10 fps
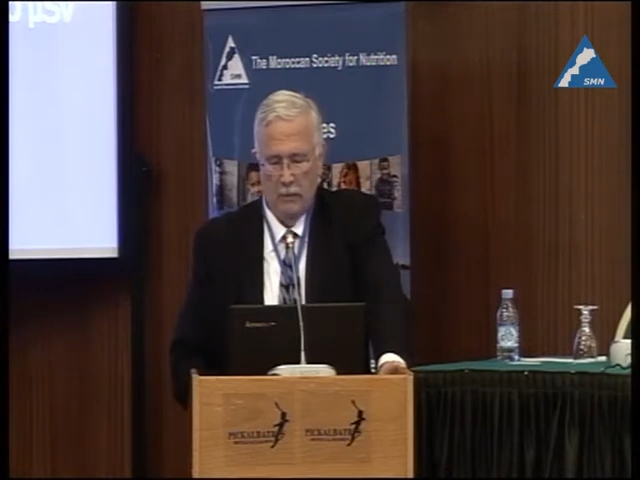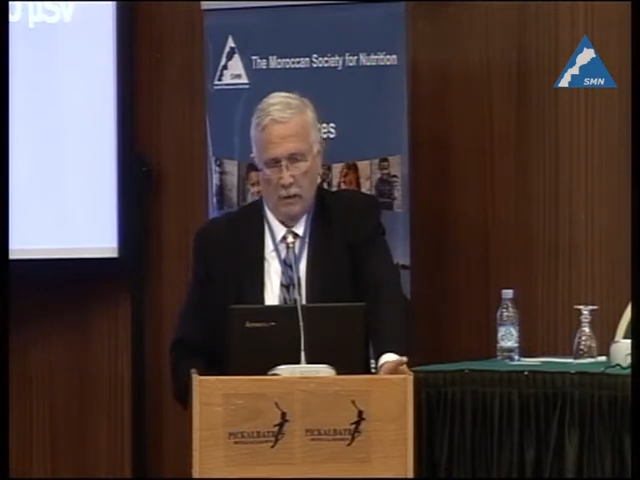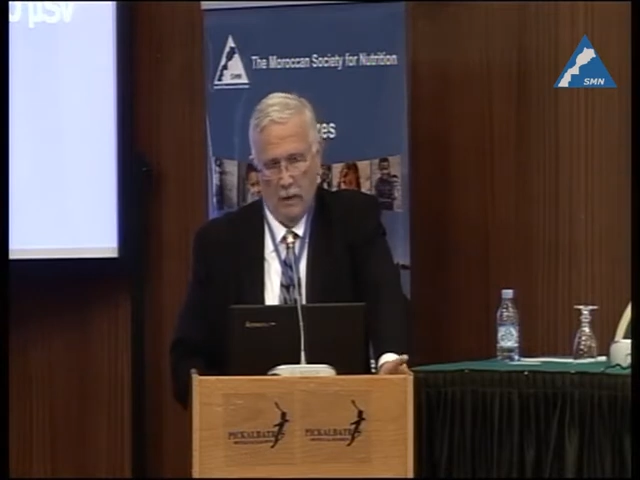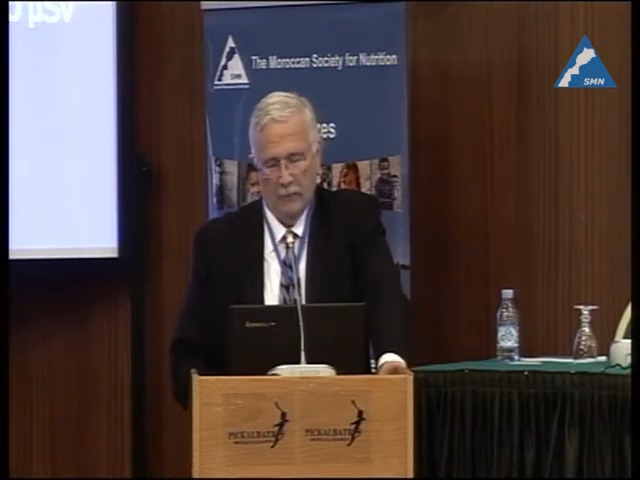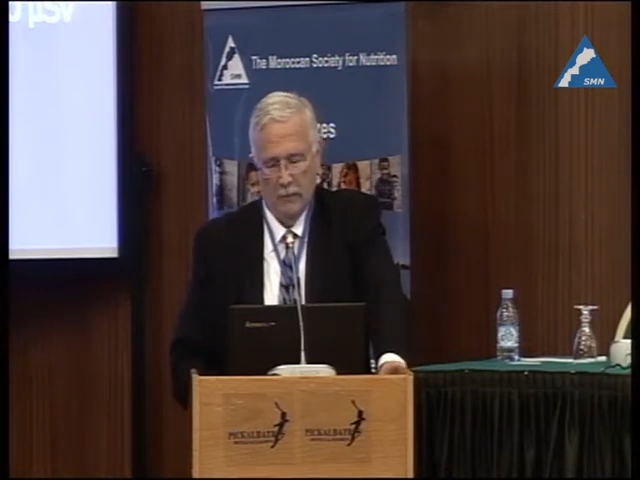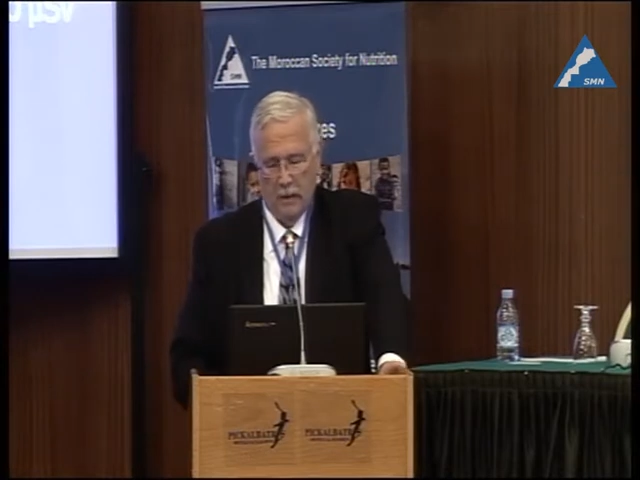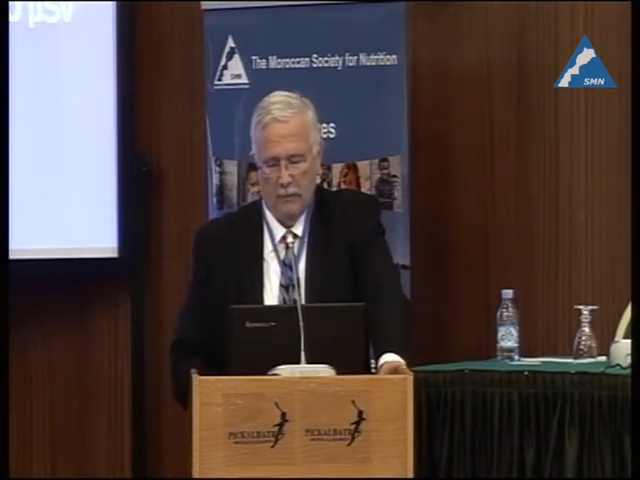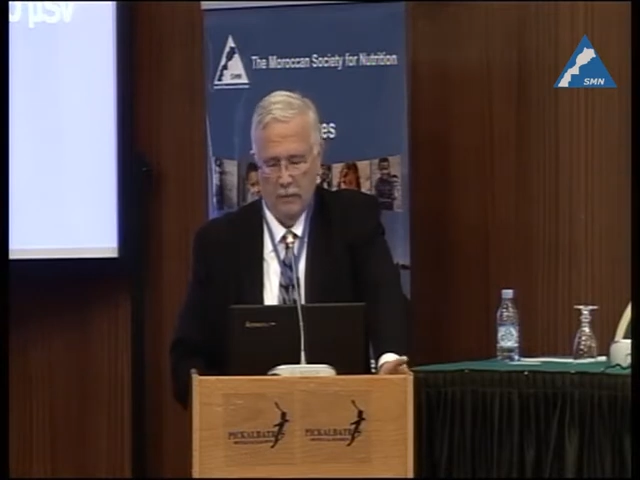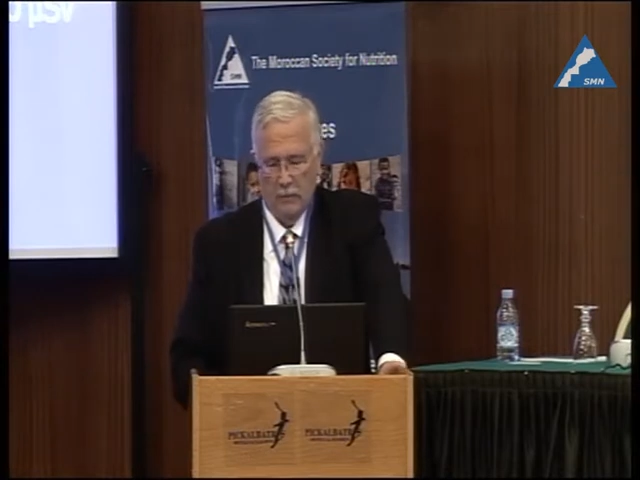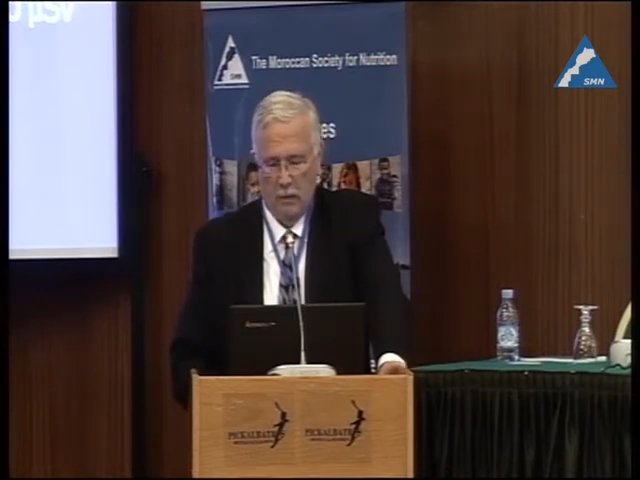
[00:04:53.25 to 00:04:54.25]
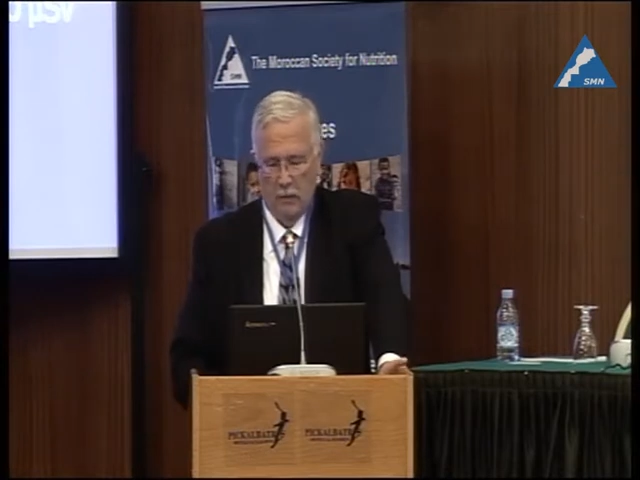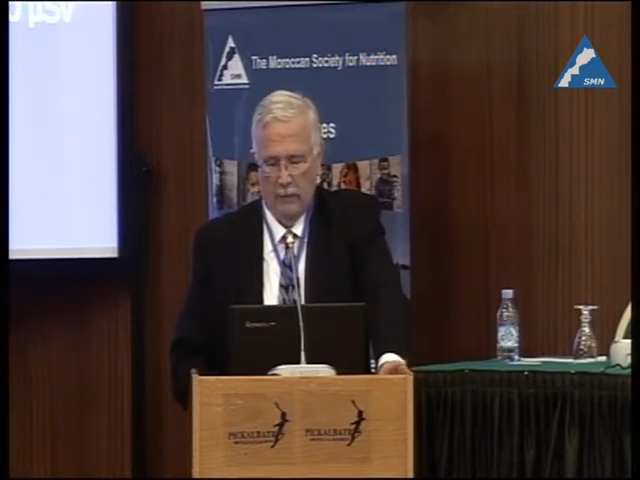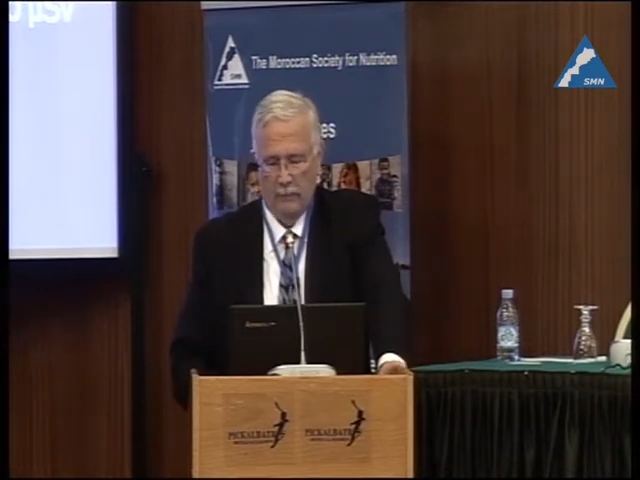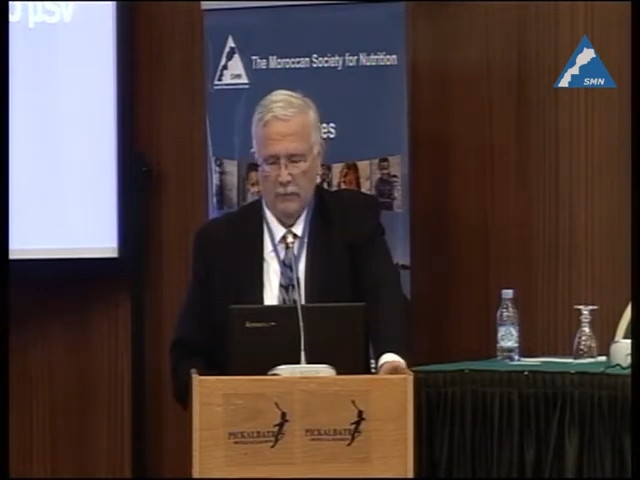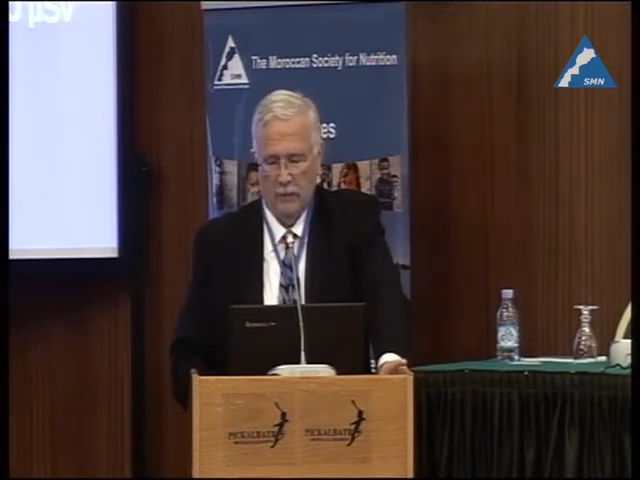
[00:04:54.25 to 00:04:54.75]
and oftentimes small
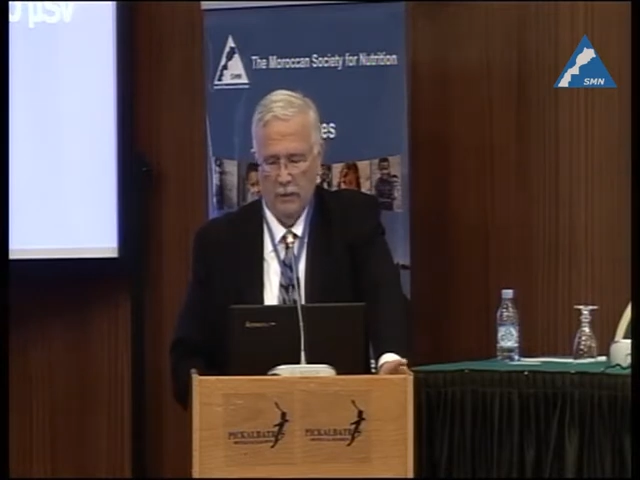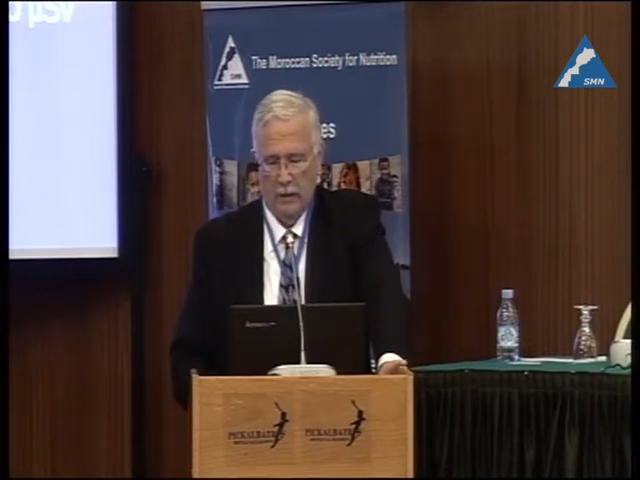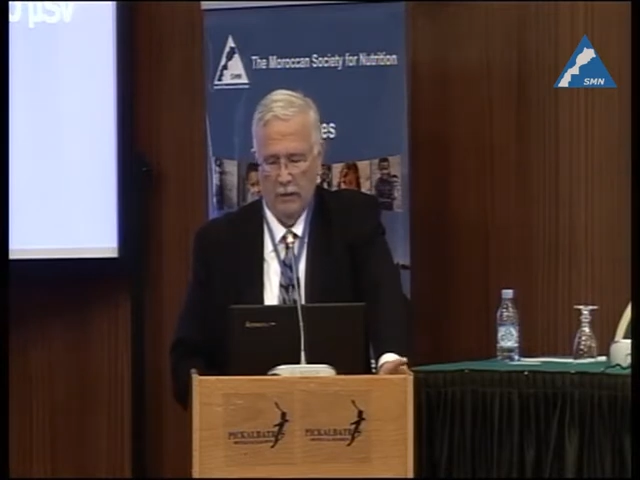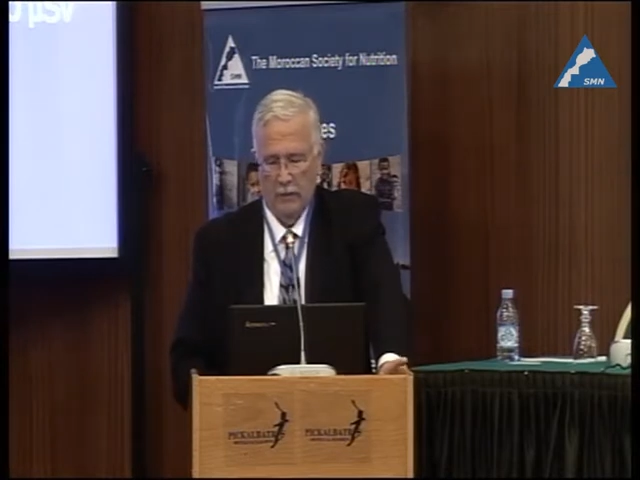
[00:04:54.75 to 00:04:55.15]
infants are tightly